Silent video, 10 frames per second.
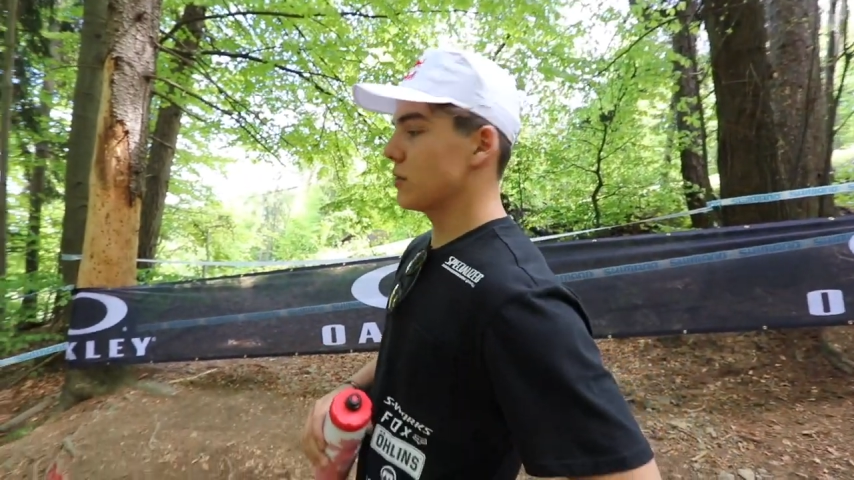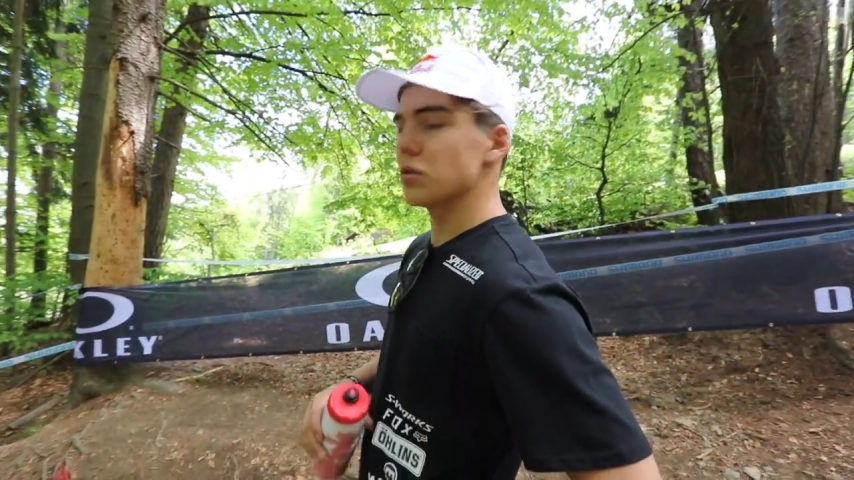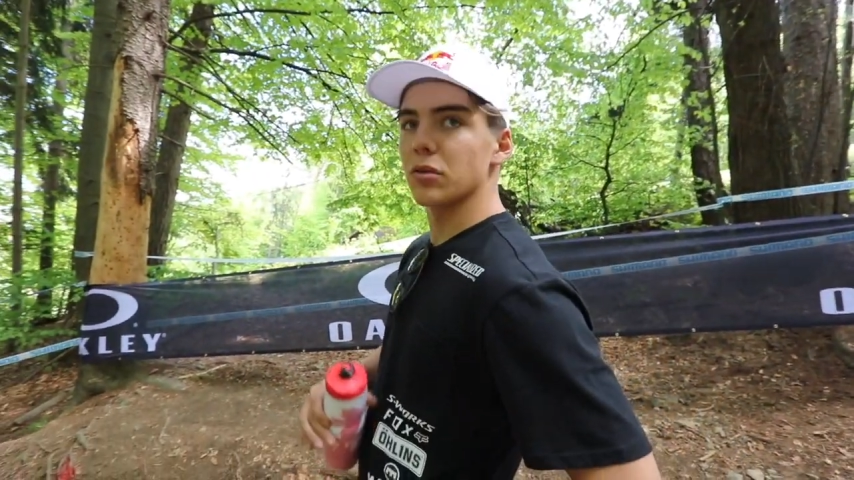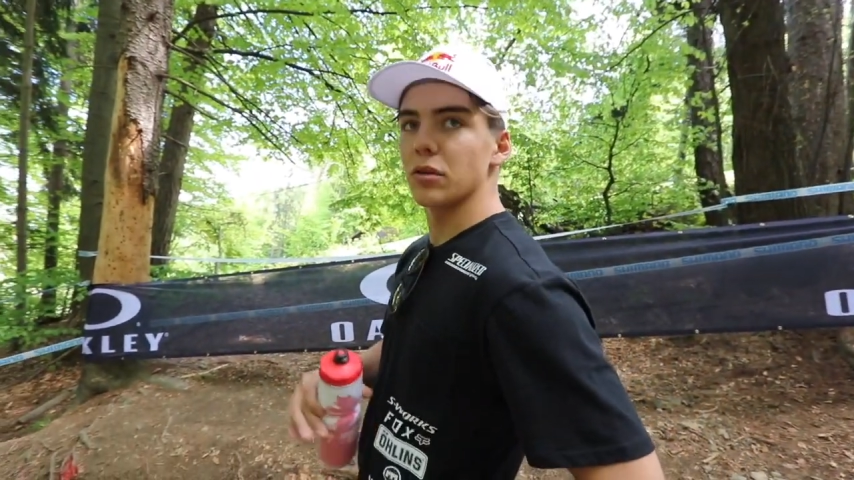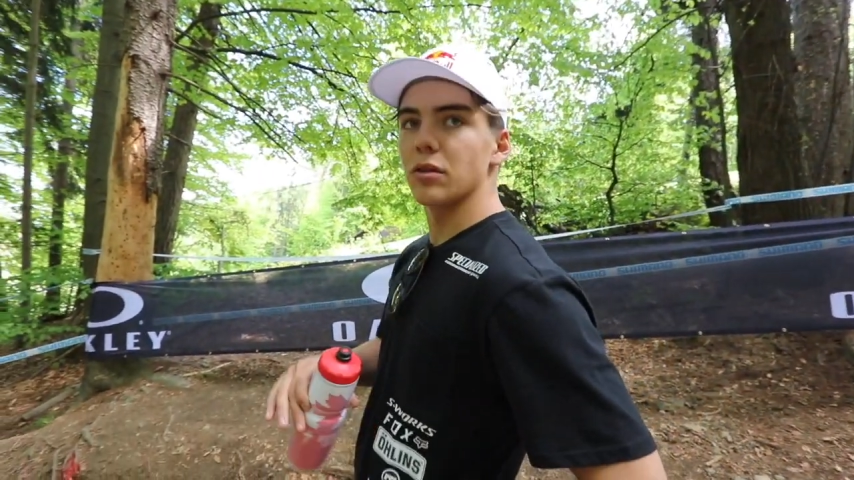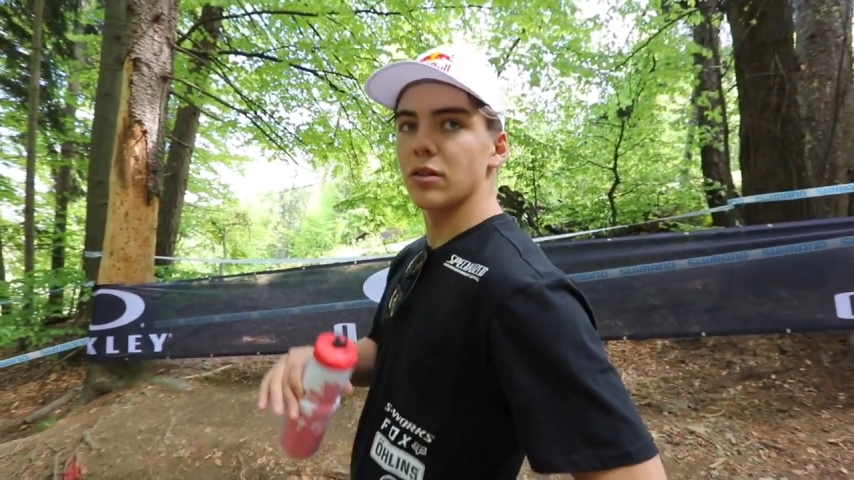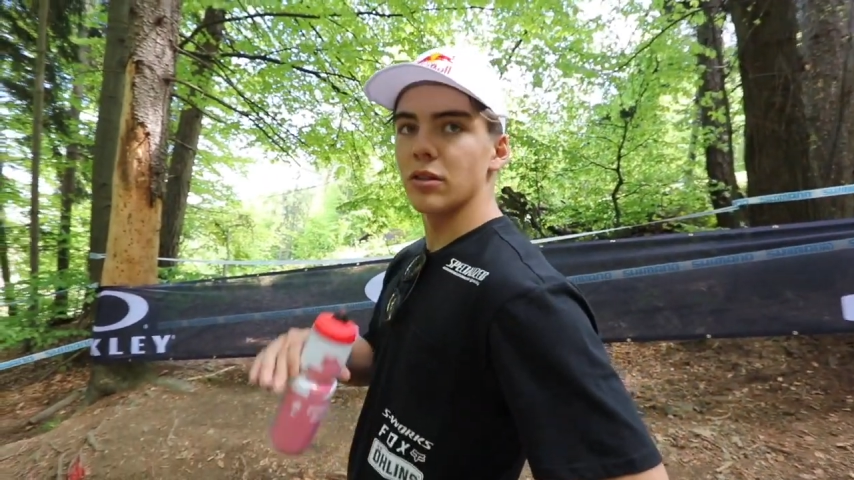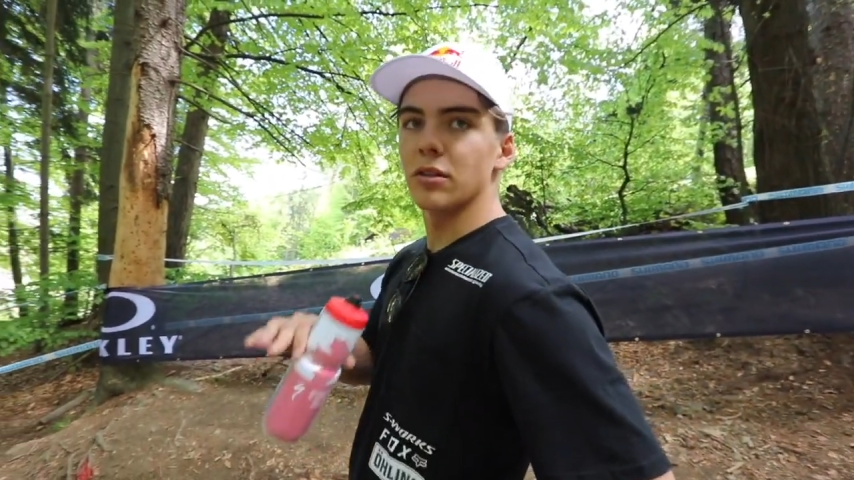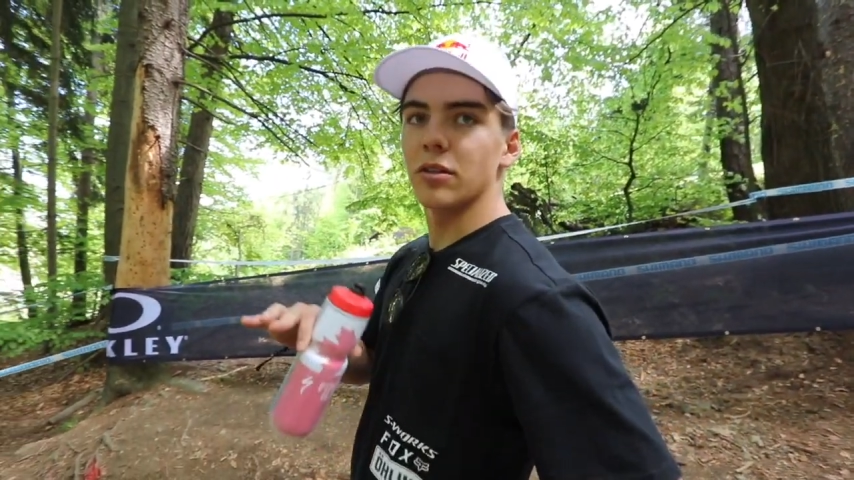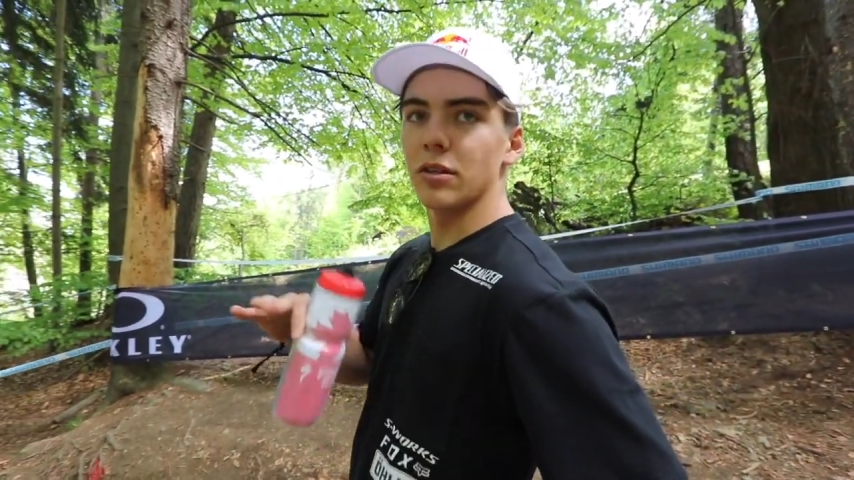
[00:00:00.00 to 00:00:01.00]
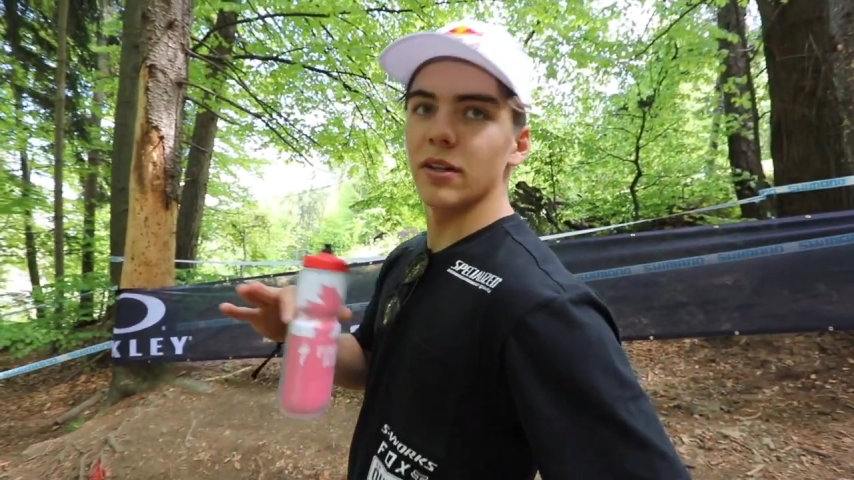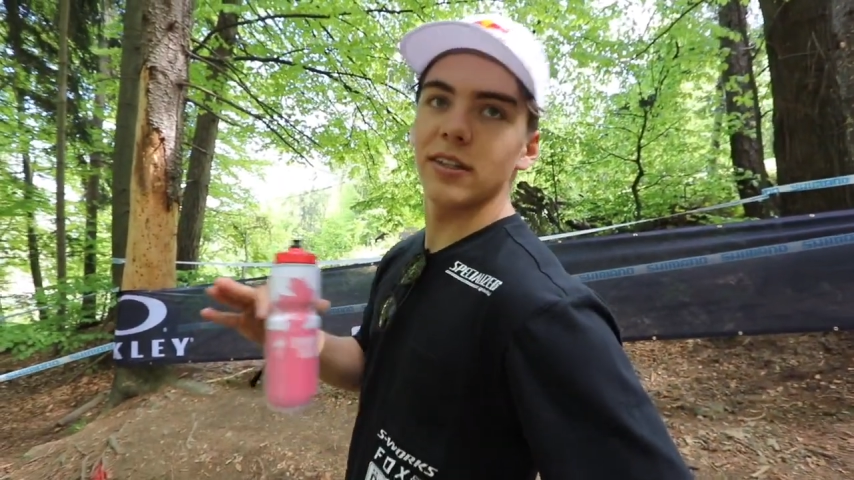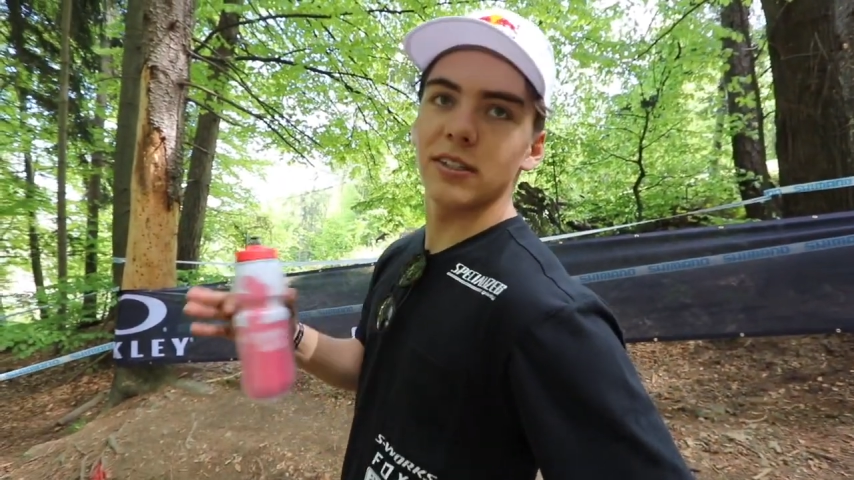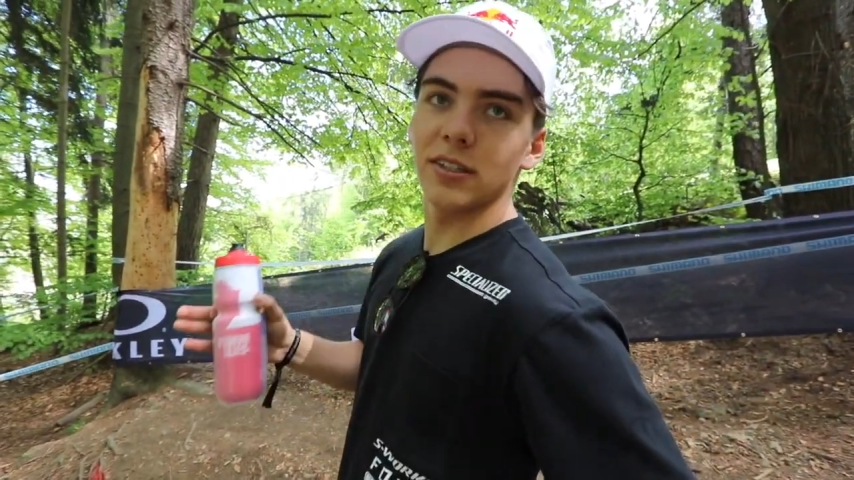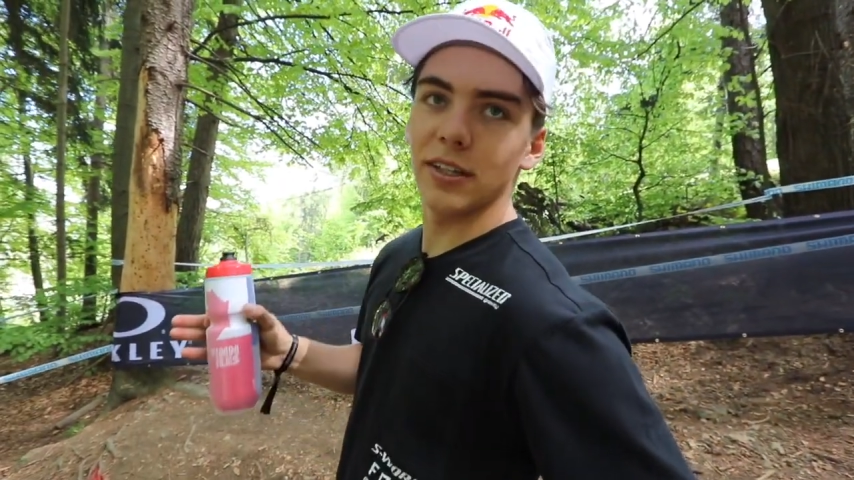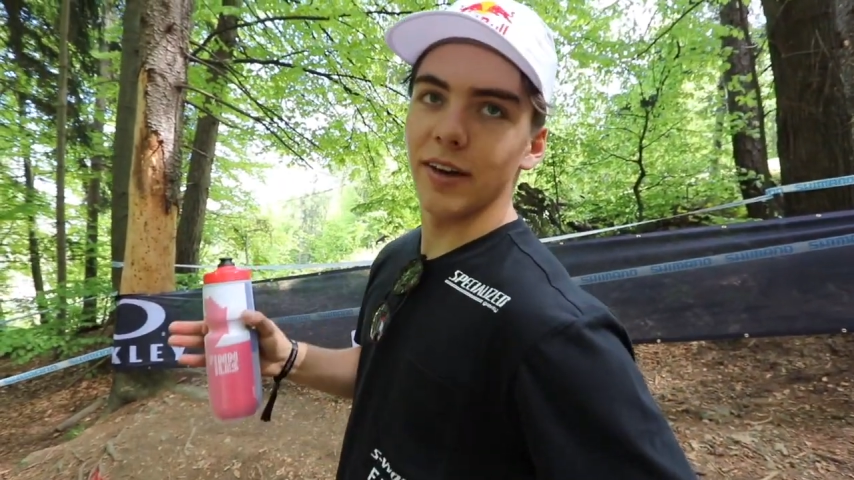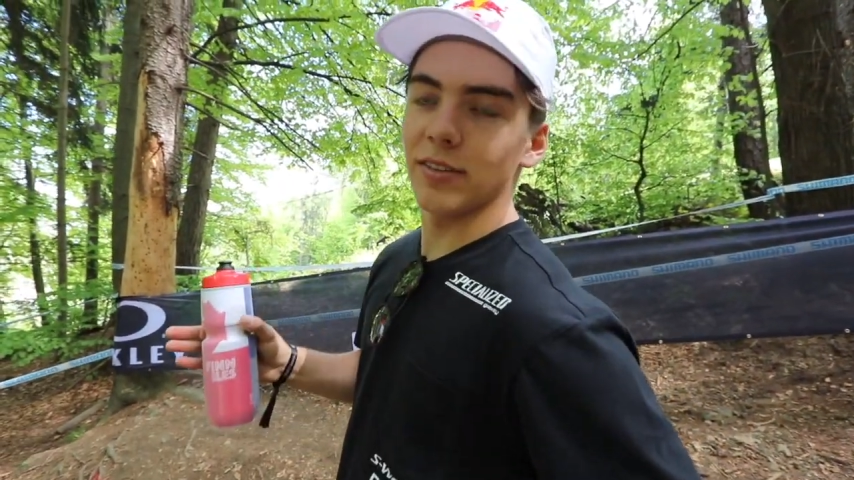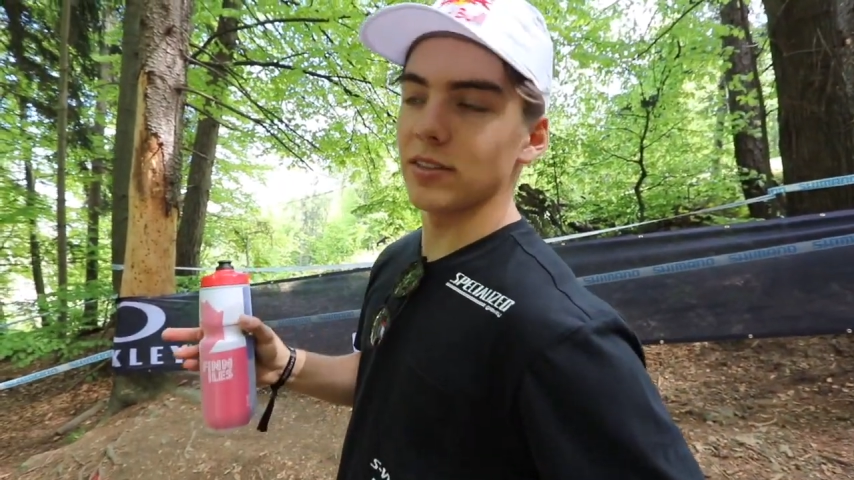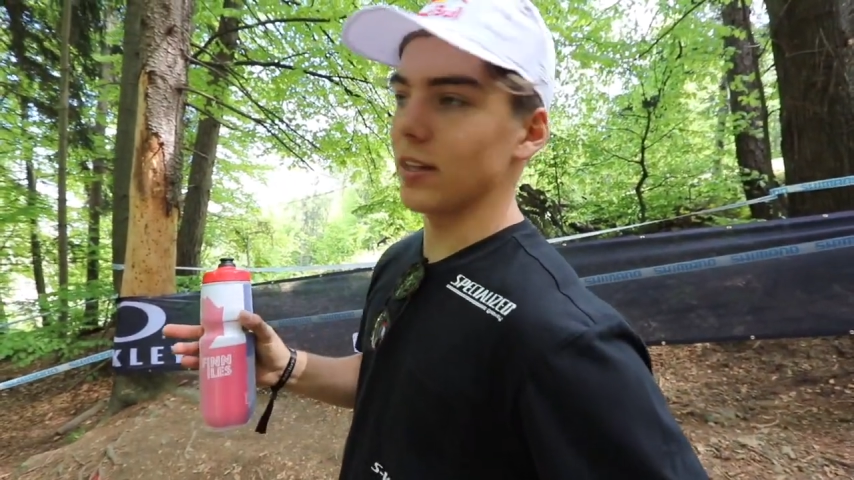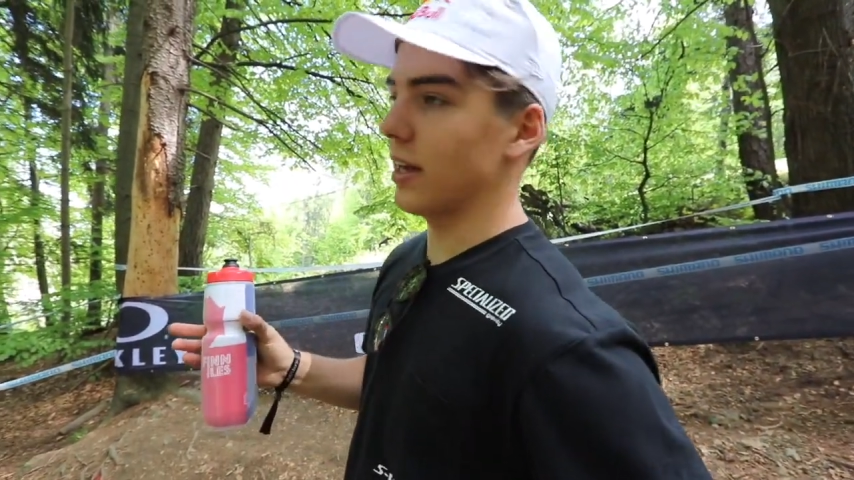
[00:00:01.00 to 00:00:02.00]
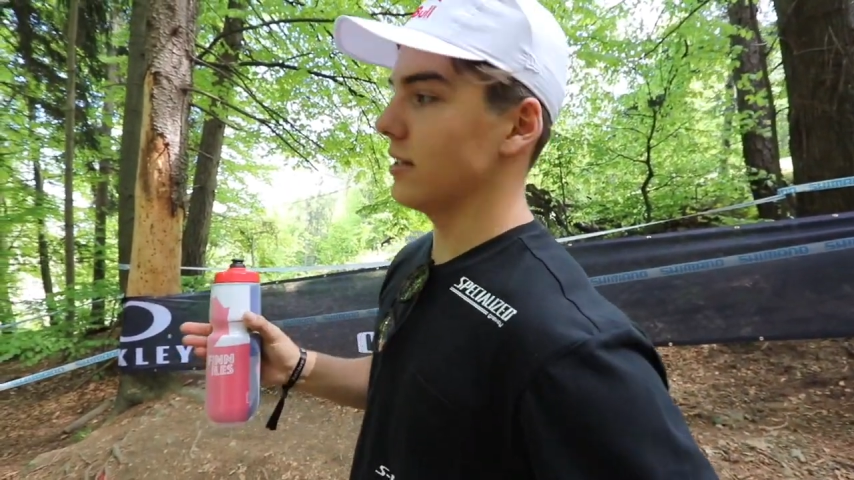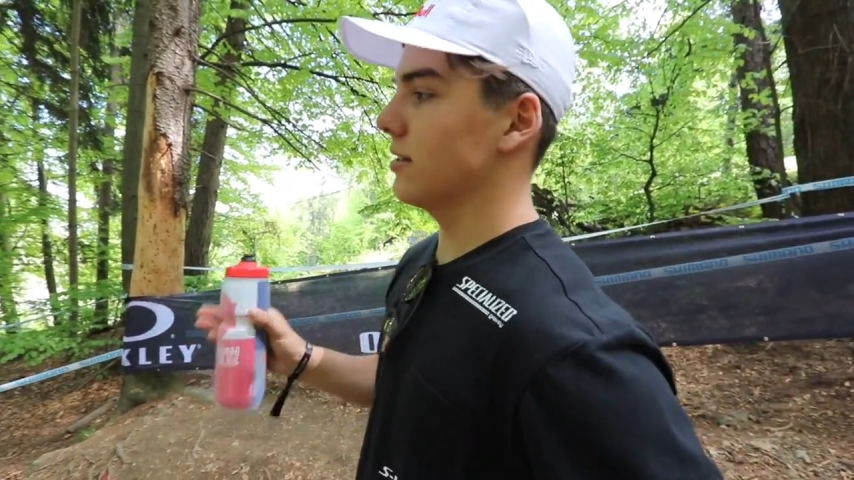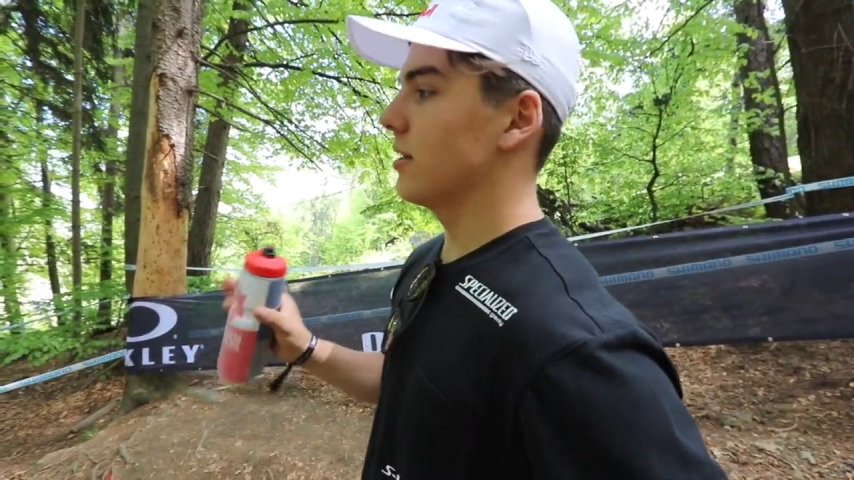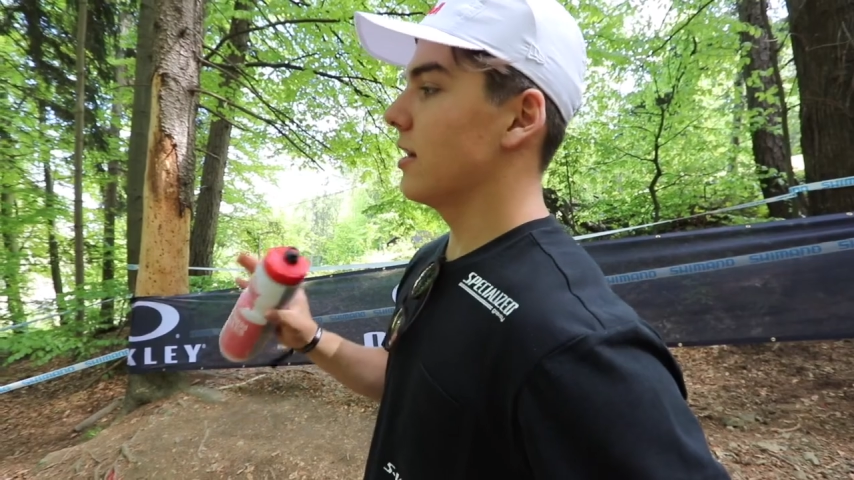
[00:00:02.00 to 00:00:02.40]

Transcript: So you listen to Kevin's lines,